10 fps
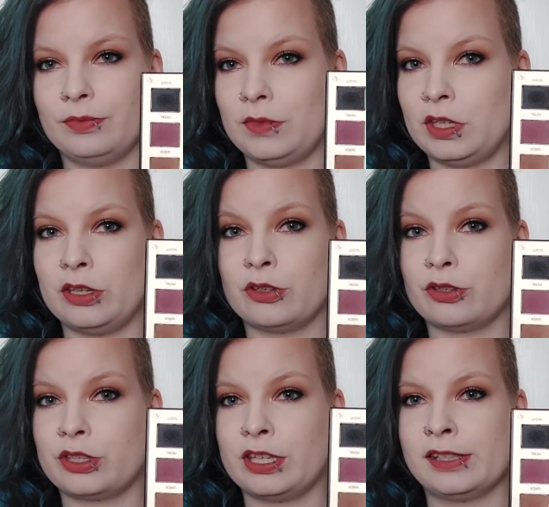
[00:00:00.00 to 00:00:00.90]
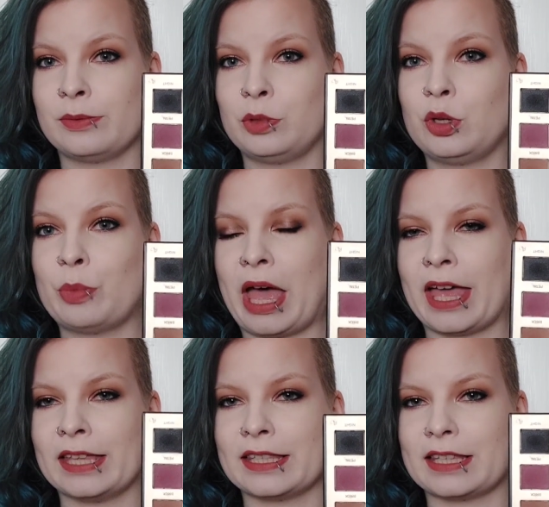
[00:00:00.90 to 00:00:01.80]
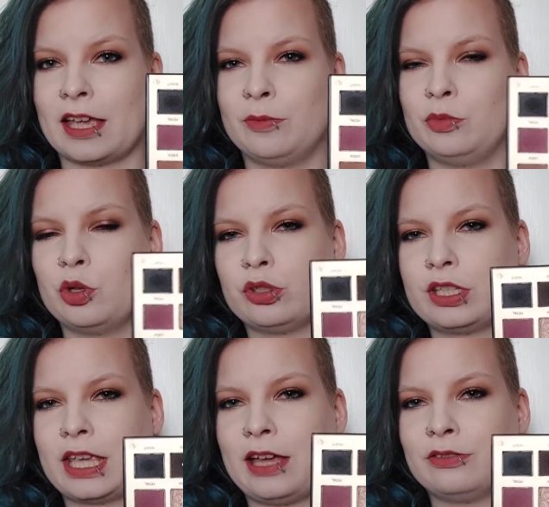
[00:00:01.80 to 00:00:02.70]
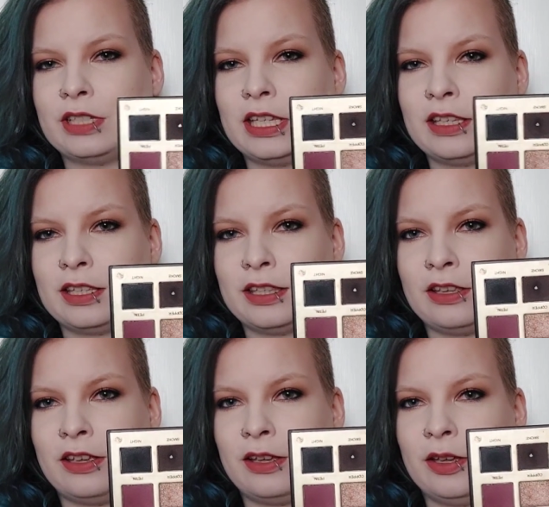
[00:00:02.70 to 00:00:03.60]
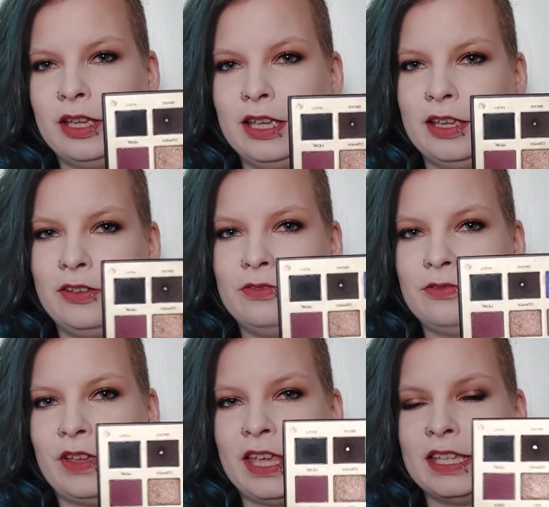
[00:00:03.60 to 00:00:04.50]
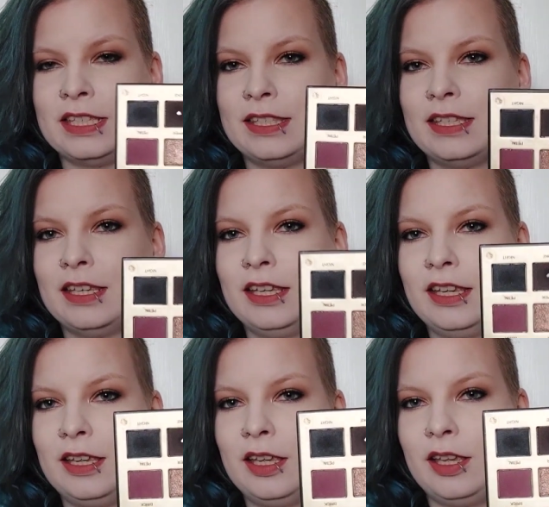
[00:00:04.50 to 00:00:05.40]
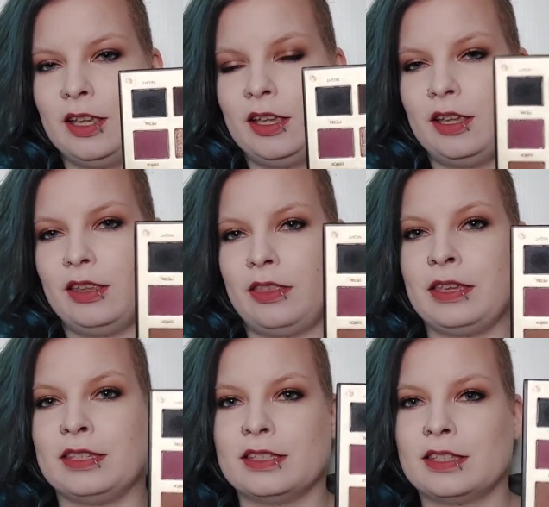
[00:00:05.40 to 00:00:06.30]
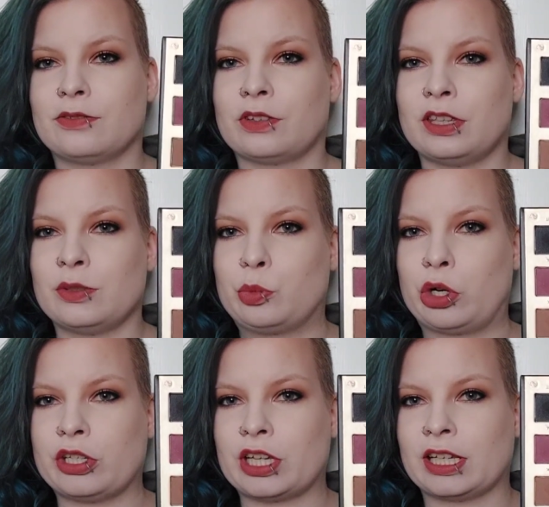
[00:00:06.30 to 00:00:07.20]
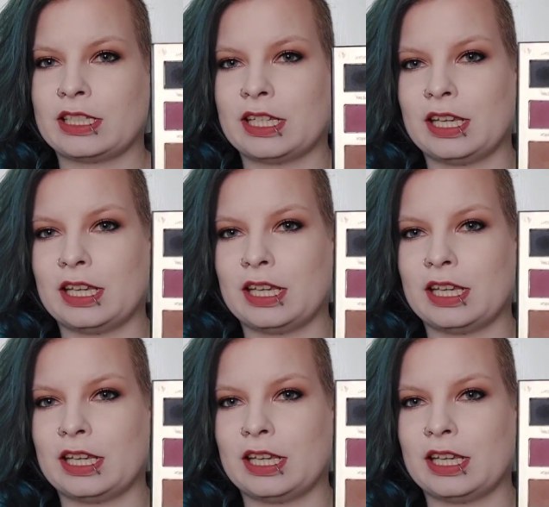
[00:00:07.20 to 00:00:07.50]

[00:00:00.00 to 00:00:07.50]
you see some new pans. I'm not counting the face things for this project,